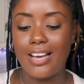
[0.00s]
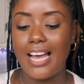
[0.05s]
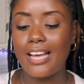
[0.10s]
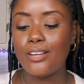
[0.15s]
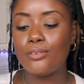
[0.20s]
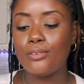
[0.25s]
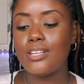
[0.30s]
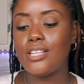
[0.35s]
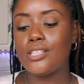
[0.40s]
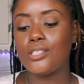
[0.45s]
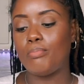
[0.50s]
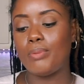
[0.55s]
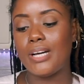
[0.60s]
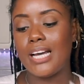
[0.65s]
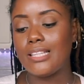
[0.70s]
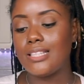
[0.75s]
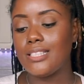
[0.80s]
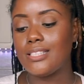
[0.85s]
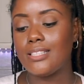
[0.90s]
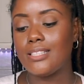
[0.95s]
I don't really
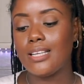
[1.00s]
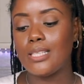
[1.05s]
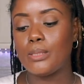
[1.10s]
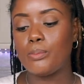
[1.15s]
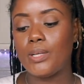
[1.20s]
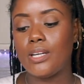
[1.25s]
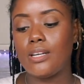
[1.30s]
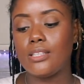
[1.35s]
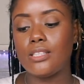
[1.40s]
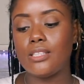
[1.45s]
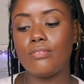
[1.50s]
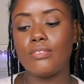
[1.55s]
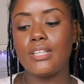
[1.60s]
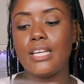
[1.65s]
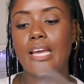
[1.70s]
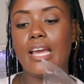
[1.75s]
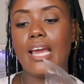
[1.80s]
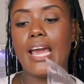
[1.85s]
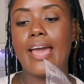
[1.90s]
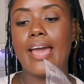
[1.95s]
buy these things because of
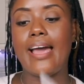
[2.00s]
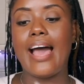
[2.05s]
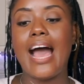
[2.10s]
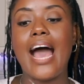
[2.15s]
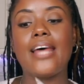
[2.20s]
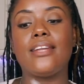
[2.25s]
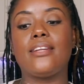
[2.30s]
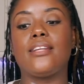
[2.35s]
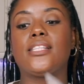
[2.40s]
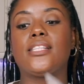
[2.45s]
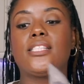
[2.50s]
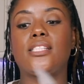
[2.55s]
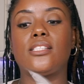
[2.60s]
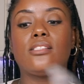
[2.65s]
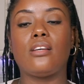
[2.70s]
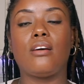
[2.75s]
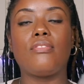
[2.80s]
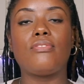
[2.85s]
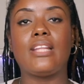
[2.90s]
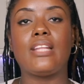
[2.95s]
the added
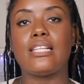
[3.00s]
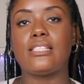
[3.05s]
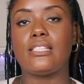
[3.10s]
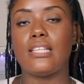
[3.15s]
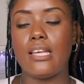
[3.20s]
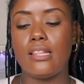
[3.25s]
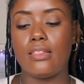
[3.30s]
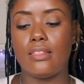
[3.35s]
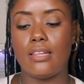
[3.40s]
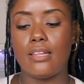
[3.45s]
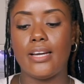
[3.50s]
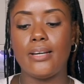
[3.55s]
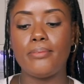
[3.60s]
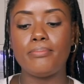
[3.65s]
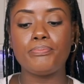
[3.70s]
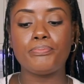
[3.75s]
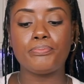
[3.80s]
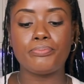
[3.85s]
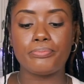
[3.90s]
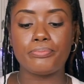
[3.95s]
stuff that's in them.